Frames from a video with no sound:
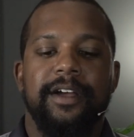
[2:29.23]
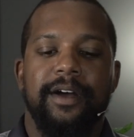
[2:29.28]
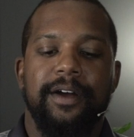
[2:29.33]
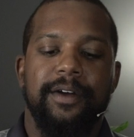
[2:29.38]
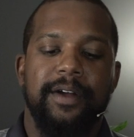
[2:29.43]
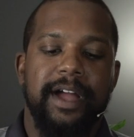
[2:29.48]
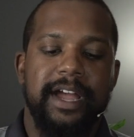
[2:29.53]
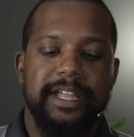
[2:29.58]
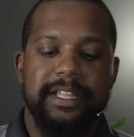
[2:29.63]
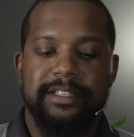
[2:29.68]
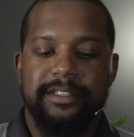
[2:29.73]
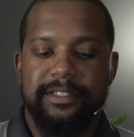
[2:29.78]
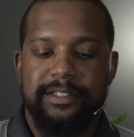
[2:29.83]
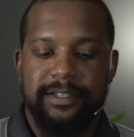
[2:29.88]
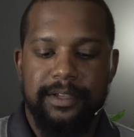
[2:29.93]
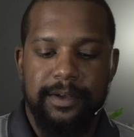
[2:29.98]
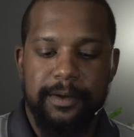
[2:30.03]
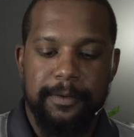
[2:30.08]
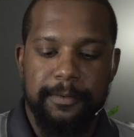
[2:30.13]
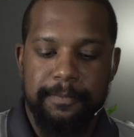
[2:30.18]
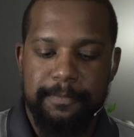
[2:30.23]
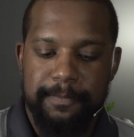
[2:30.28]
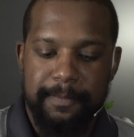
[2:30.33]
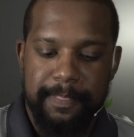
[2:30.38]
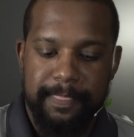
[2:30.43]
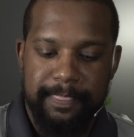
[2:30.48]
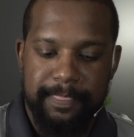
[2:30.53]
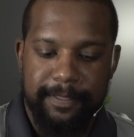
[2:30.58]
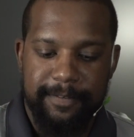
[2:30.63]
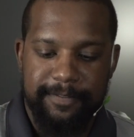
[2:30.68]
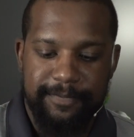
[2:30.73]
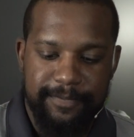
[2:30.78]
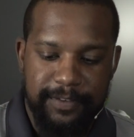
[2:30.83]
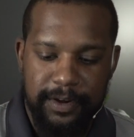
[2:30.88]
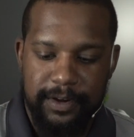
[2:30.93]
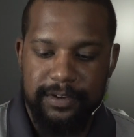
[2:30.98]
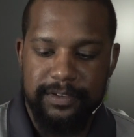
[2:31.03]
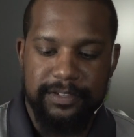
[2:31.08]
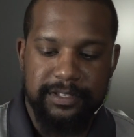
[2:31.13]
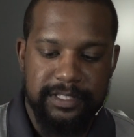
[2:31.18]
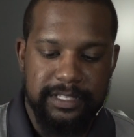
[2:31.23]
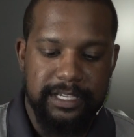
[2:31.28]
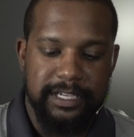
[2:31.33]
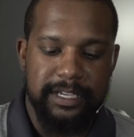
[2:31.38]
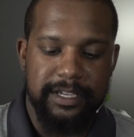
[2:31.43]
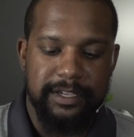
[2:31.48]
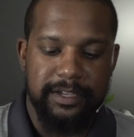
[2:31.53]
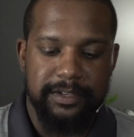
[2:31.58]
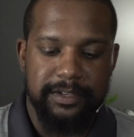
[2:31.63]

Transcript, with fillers: All right, and so the first